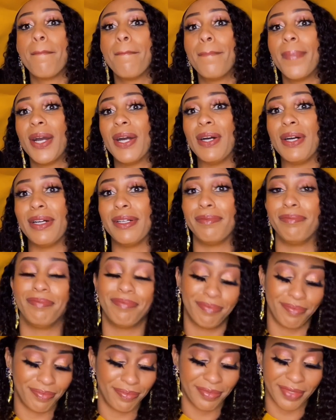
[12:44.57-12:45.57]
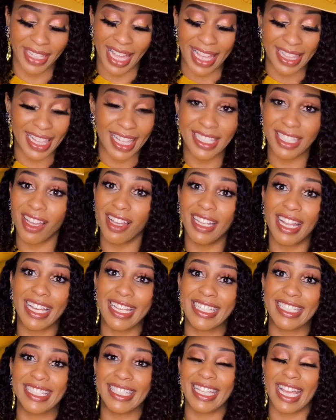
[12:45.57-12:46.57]
Boom. That's all I
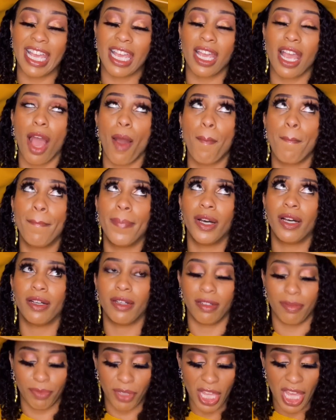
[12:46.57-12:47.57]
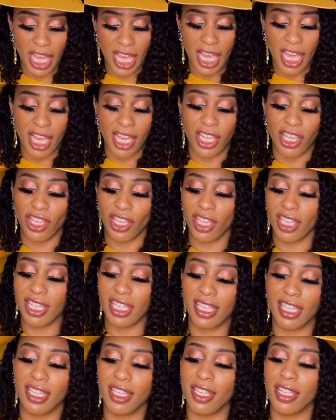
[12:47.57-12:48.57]
can say. Boom.
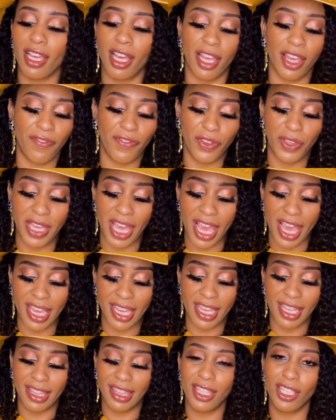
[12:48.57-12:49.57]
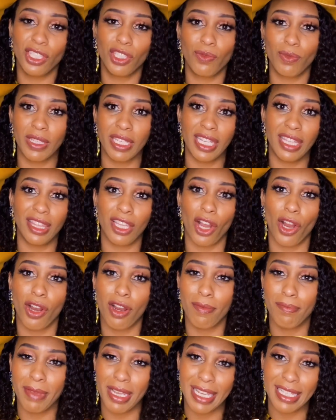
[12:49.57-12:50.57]
If you can't get this one, get the
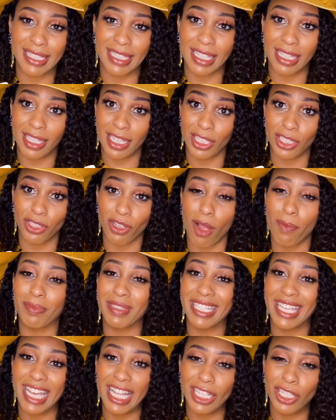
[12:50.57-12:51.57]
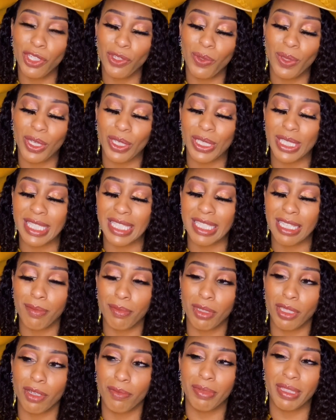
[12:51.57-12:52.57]
Hermes Elixir. I'm telling you, they're
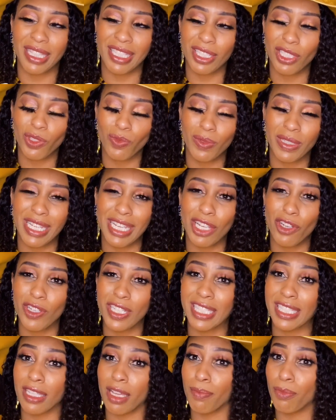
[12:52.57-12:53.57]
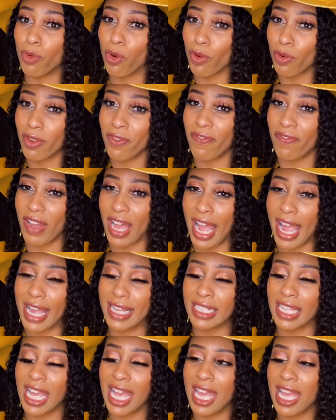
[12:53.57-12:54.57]
similar, but this one here is more
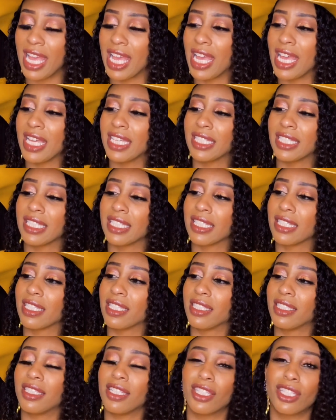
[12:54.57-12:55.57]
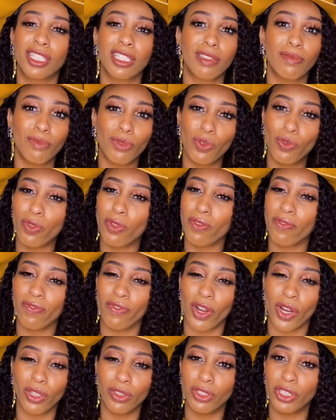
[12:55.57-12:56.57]
refined just smoother
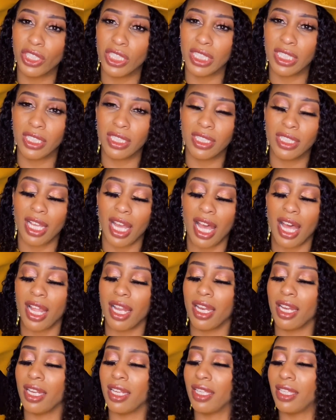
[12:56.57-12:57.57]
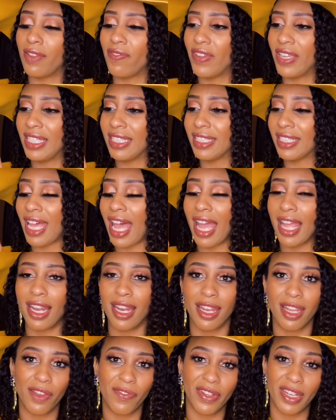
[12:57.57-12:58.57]
version. I love it. I
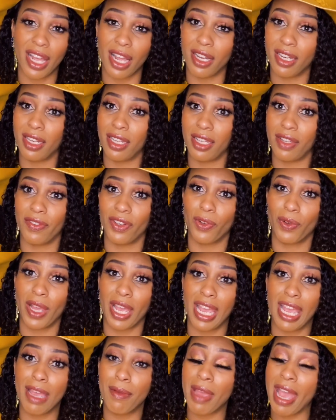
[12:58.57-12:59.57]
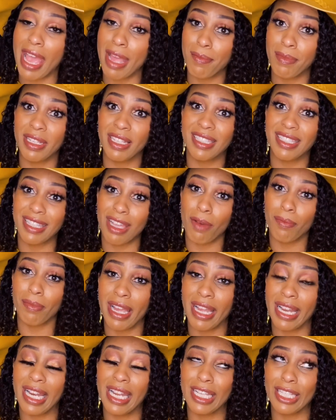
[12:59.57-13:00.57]
love it. I love it. Okay, it had me to sell
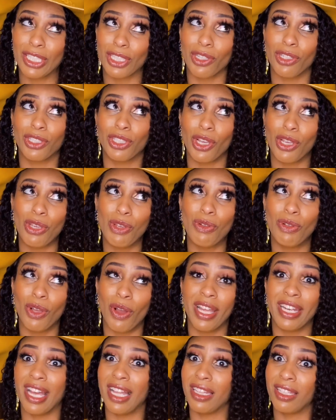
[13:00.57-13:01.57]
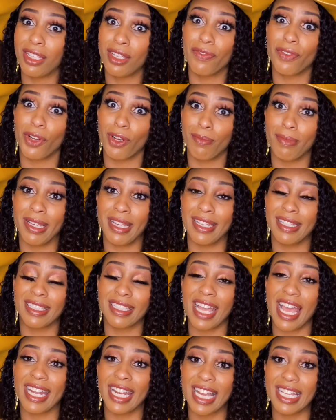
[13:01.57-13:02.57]
elixir. So, you know, and I love Hermes.
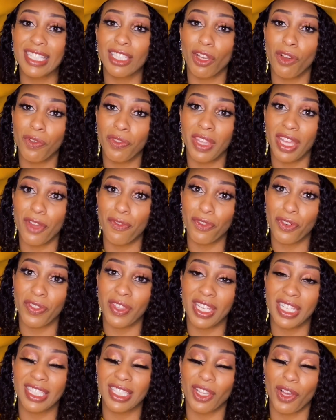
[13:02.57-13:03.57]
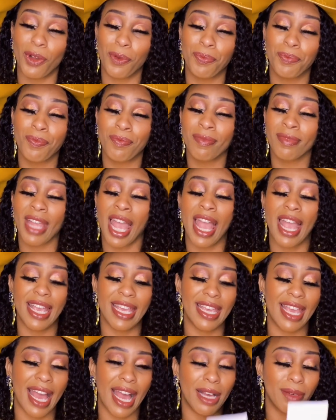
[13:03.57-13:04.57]
And I sold that for this. So,
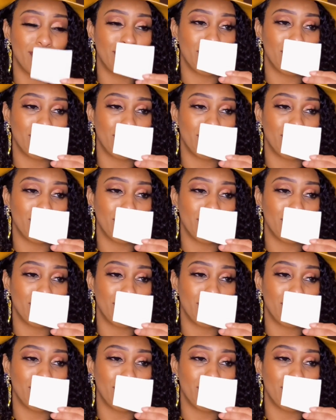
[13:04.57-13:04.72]
yeah.